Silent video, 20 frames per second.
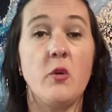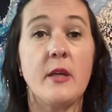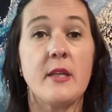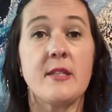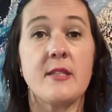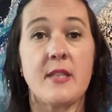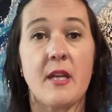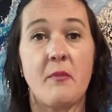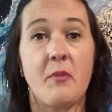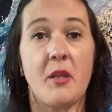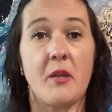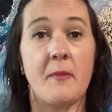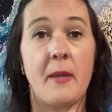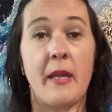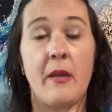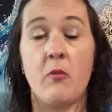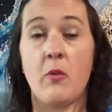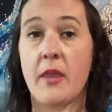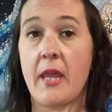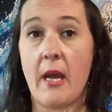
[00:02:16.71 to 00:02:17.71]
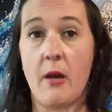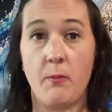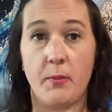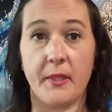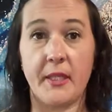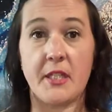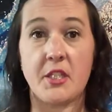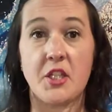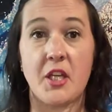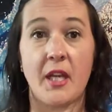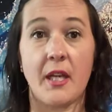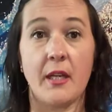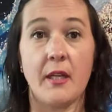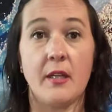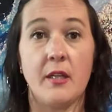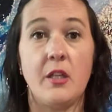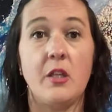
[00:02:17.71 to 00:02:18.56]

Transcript: can sublimate without bleaching.